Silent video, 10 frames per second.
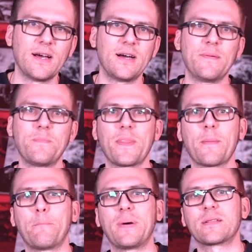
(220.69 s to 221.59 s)

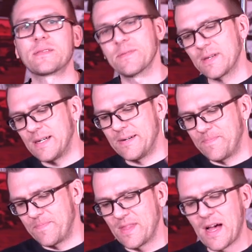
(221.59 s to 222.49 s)
but
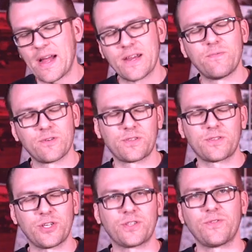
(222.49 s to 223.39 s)
the idea
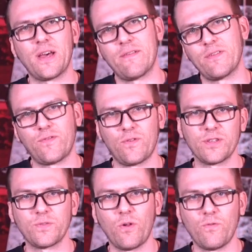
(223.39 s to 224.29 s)
was just to have it for
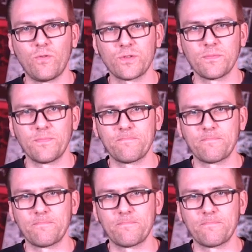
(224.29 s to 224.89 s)
these Volvos.